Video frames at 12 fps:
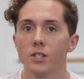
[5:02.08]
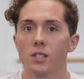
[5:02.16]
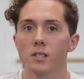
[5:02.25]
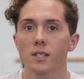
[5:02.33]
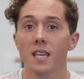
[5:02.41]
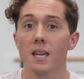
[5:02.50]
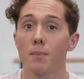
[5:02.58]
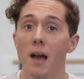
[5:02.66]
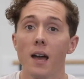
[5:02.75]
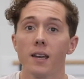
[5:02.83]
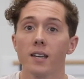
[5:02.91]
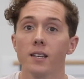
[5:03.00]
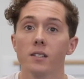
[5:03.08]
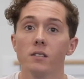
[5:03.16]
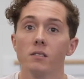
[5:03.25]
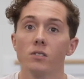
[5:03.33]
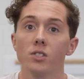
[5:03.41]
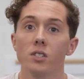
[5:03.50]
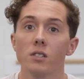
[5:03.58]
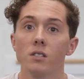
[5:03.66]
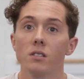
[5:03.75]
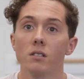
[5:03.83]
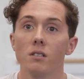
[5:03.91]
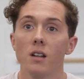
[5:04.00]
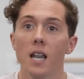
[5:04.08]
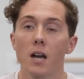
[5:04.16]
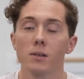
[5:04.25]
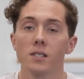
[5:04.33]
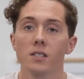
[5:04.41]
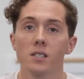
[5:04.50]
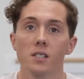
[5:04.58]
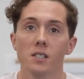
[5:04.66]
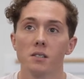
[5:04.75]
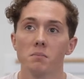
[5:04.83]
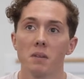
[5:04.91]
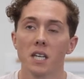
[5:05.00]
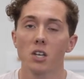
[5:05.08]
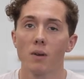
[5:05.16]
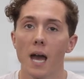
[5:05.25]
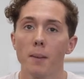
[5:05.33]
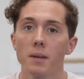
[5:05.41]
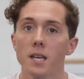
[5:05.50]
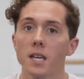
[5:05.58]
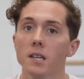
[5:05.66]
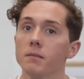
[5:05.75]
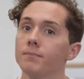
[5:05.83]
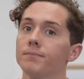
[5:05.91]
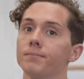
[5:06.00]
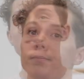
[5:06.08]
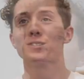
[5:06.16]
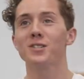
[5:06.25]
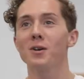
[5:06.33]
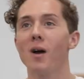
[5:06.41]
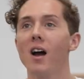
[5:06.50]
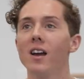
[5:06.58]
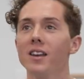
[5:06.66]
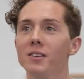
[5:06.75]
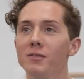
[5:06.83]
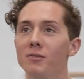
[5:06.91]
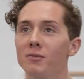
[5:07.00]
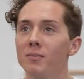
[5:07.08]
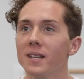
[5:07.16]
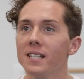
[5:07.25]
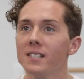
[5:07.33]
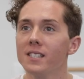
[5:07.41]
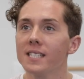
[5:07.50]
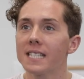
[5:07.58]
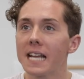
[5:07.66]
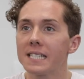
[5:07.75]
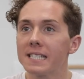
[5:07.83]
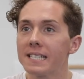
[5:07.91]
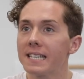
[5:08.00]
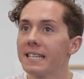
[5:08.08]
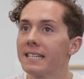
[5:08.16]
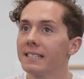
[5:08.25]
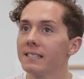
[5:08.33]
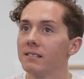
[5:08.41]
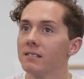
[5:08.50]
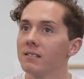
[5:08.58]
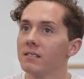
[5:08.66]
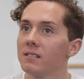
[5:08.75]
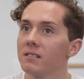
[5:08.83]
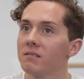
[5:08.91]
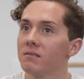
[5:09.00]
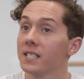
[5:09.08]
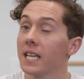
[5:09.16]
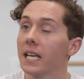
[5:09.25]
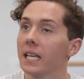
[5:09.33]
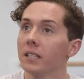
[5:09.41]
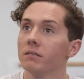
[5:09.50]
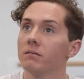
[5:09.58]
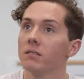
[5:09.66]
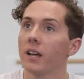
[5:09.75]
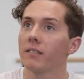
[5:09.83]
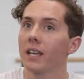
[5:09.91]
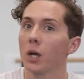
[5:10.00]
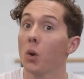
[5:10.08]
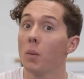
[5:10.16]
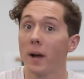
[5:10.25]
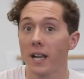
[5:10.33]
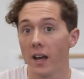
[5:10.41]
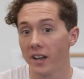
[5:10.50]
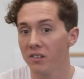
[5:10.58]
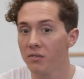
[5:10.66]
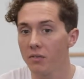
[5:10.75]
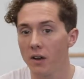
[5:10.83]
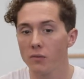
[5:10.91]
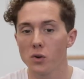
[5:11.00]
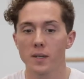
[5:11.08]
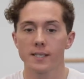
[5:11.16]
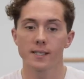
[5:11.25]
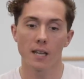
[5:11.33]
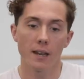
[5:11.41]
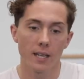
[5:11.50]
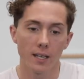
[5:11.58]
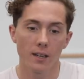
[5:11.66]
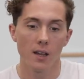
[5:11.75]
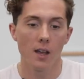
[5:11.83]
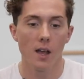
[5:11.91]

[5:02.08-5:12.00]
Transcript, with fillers: and just keep at it and just allow it to make you happy. So I've been into dancing and singing, I think, all my life. I've always done it.